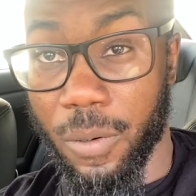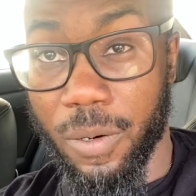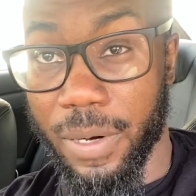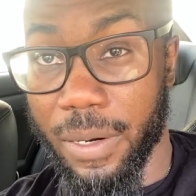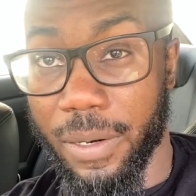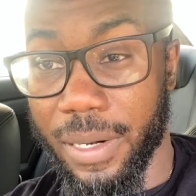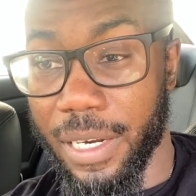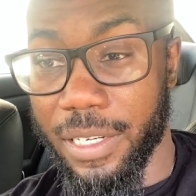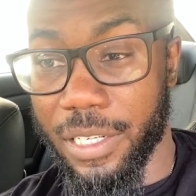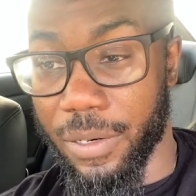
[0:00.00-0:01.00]
around here on the
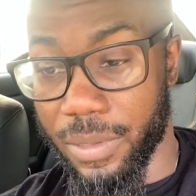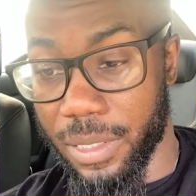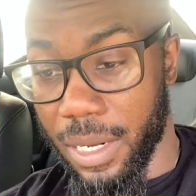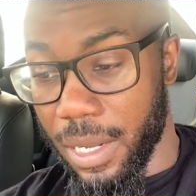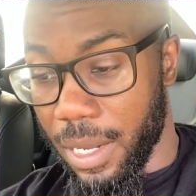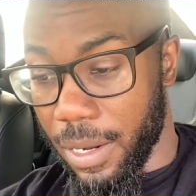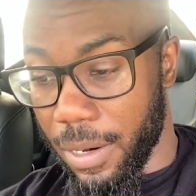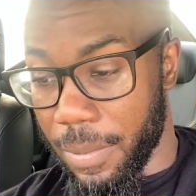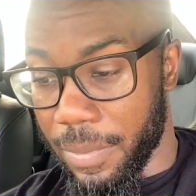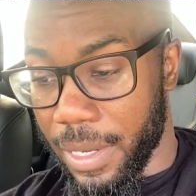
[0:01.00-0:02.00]
East Coast.
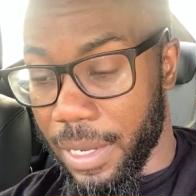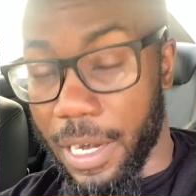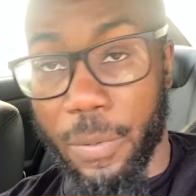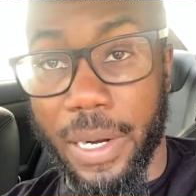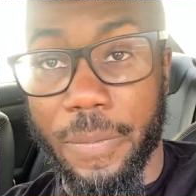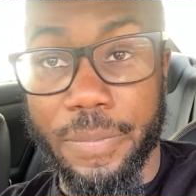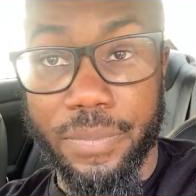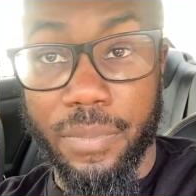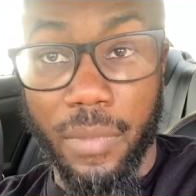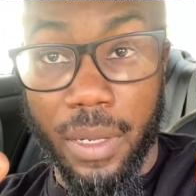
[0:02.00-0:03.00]
Anyway,
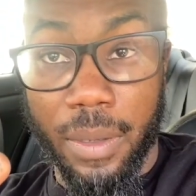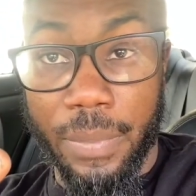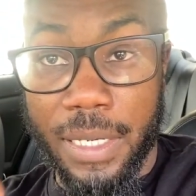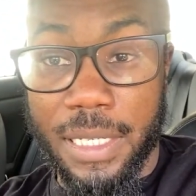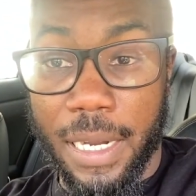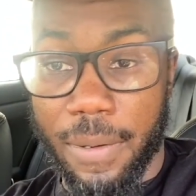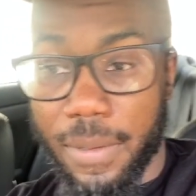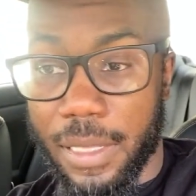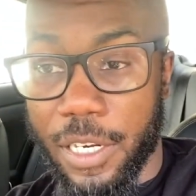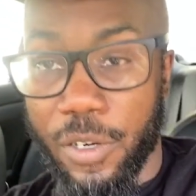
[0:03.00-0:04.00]
peace out.
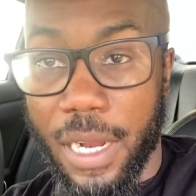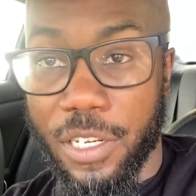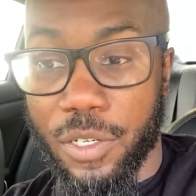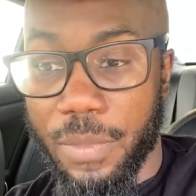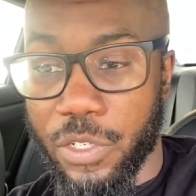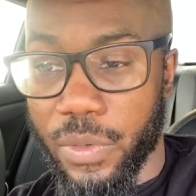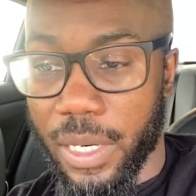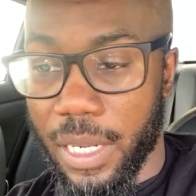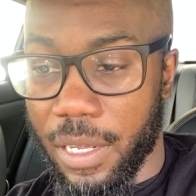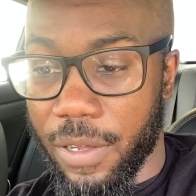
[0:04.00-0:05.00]
Thank you guys so much for the
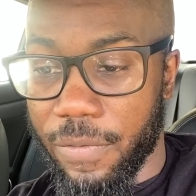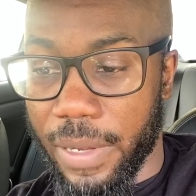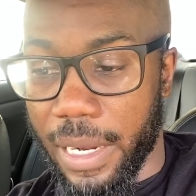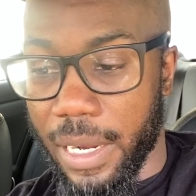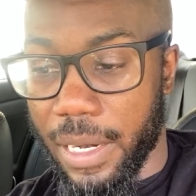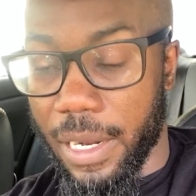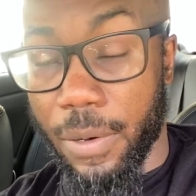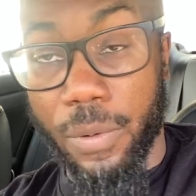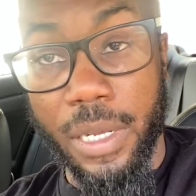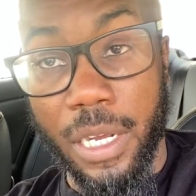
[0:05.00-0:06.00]
love, and I
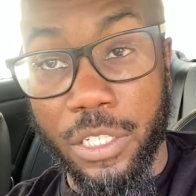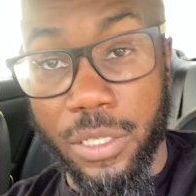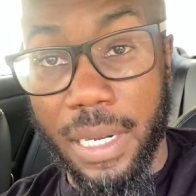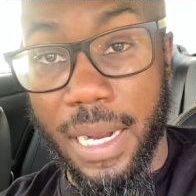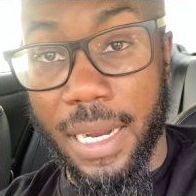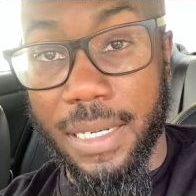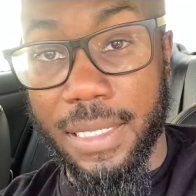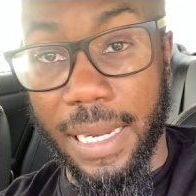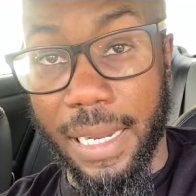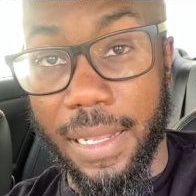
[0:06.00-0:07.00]
will catch you
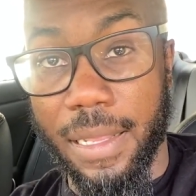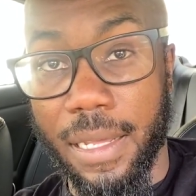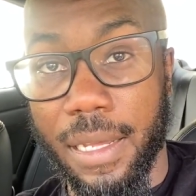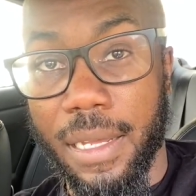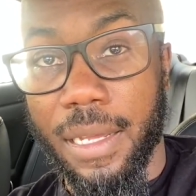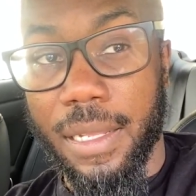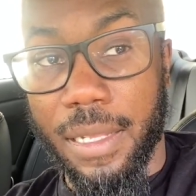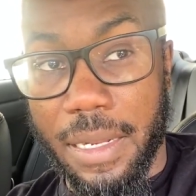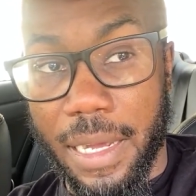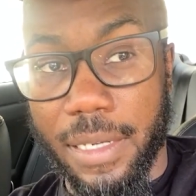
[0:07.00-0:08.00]
guys in
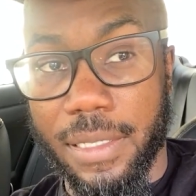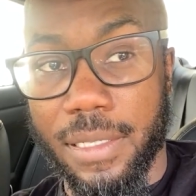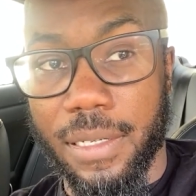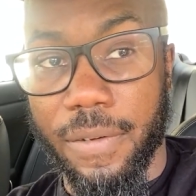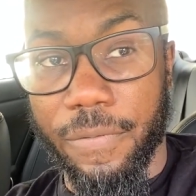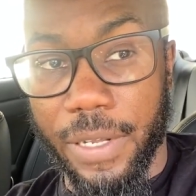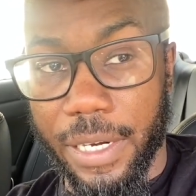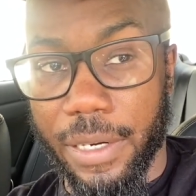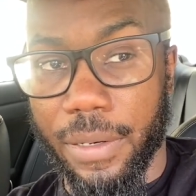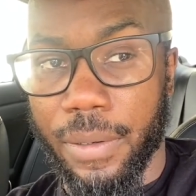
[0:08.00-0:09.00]
the next
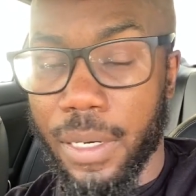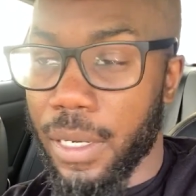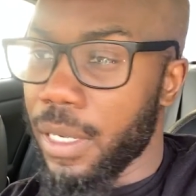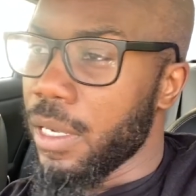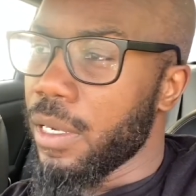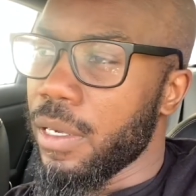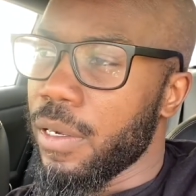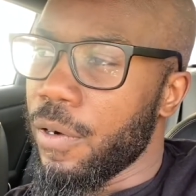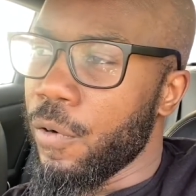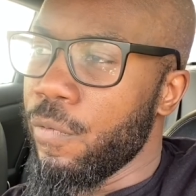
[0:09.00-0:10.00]
video.
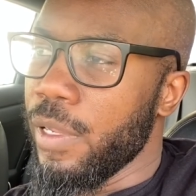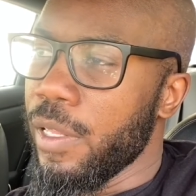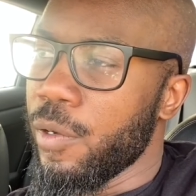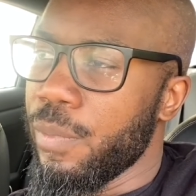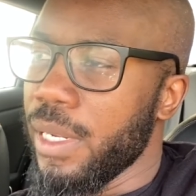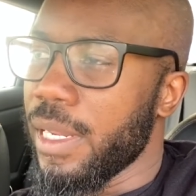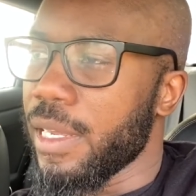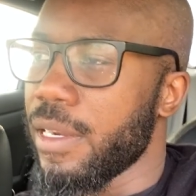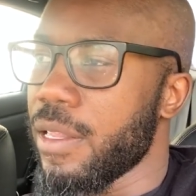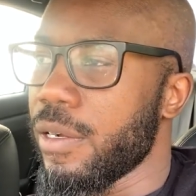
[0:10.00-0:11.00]
Hopefully there'll be like
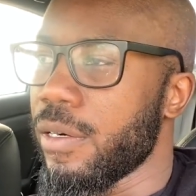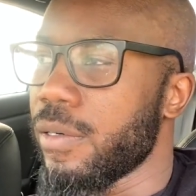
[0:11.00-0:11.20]
another